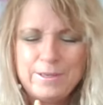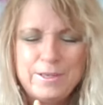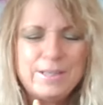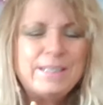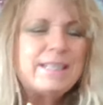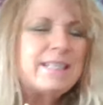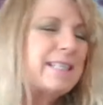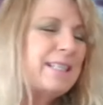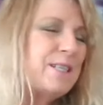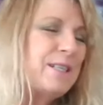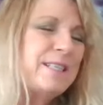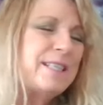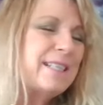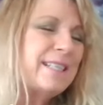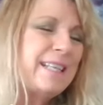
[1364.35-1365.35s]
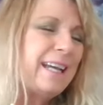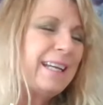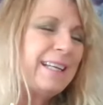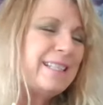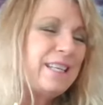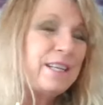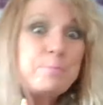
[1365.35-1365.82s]
Goodness, goodness
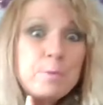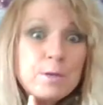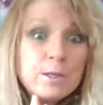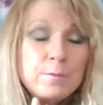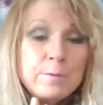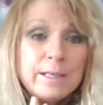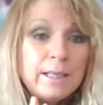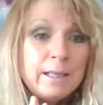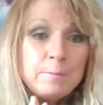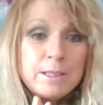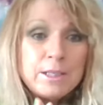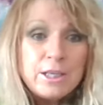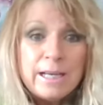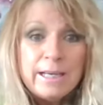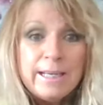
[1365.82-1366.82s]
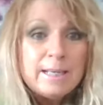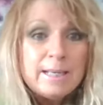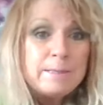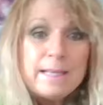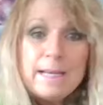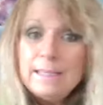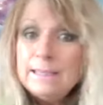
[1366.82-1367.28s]
sake. You can book a reading with Jeni,
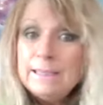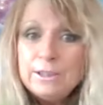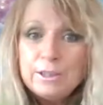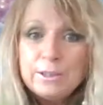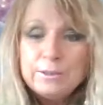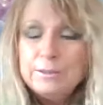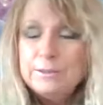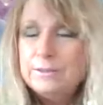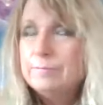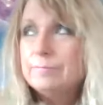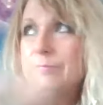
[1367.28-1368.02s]
I'm telling you.